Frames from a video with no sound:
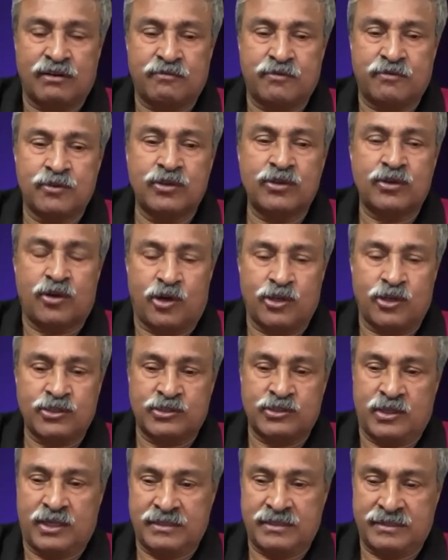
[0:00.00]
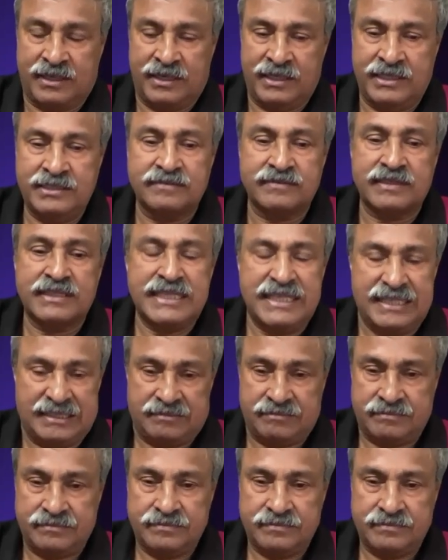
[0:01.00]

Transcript: 4 osteoarthritis of the knee.